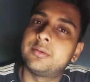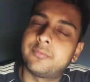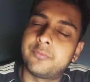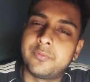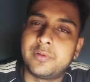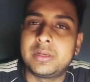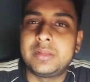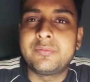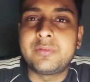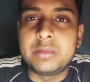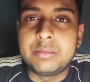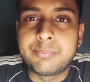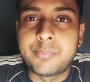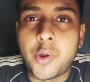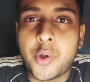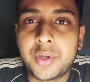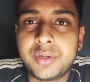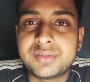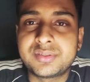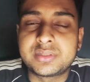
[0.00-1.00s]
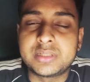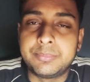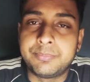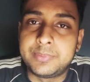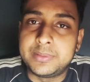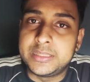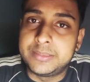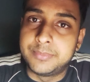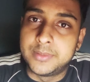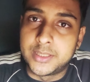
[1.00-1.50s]
Very very important is
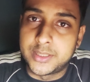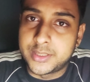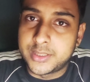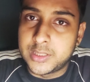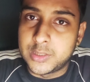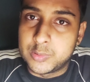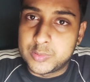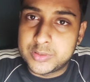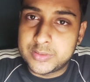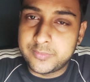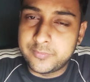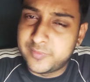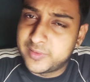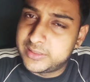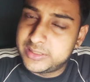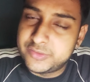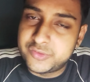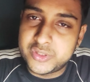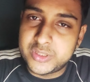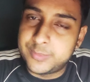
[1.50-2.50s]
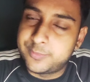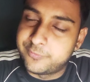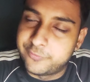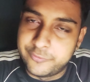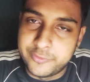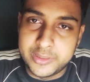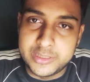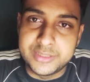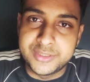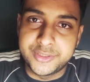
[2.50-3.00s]
complete blood count. Very cheap,
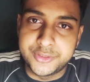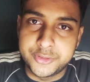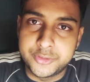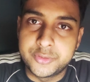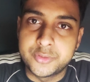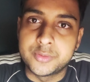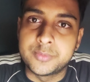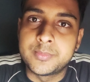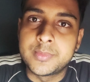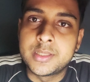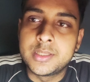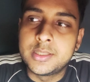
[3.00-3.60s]
very easy to do.